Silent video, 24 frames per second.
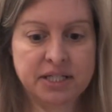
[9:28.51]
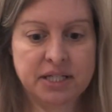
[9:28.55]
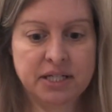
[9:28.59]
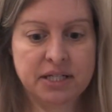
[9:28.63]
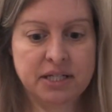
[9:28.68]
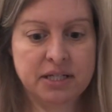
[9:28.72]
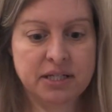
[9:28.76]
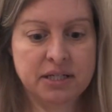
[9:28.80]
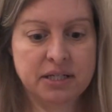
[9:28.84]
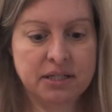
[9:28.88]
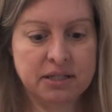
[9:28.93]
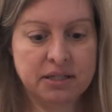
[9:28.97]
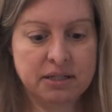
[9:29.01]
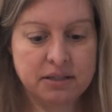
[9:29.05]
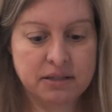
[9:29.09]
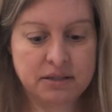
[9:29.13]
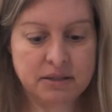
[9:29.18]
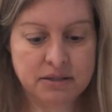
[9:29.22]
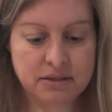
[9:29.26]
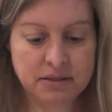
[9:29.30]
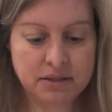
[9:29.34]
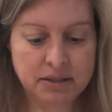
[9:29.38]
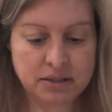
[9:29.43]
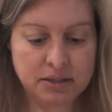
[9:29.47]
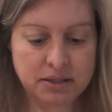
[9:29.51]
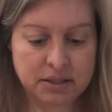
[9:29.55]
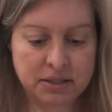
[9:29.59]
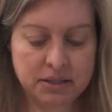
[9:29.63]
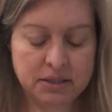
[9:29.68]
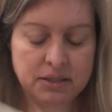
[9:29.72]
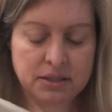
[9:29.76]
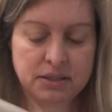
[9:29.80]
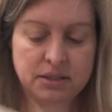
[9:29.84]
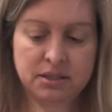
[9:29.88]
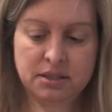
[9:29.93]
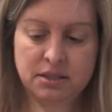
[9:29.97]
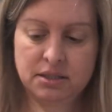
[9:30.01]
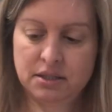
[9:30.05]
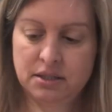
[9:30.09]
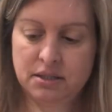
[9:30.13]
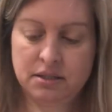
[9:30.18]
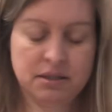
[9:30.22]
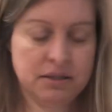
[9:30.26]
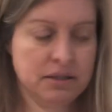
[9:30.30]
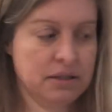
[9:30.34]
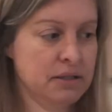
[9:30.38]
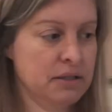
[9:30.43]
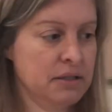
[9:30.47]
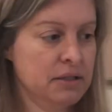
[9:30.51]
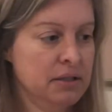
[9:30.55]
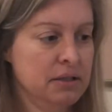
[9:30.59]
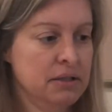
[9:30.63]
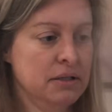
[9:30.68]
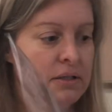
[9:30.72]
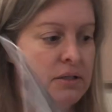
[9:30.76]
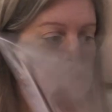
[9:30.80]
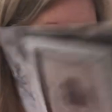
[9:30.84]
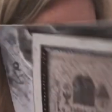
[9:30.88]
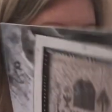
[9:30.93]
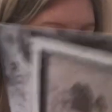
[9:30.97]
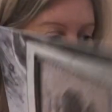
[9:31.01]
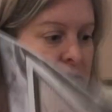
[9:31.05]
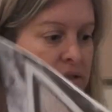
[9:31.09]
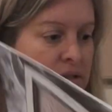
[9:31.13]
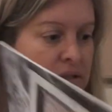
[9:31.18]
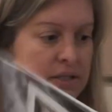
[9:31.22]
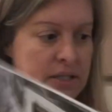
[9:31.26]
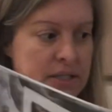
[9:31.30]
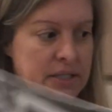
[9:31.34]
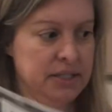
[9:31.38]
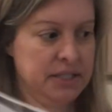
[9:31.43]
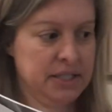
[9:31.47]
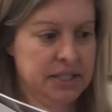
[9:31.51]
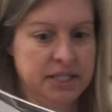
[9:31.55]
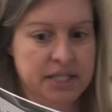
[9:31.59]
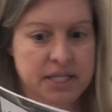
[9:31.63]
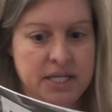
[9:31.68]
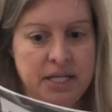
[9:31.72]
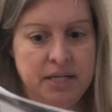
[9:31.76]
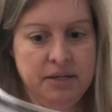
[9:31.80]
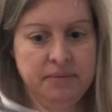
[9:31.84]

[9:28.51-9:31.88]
is, let's see,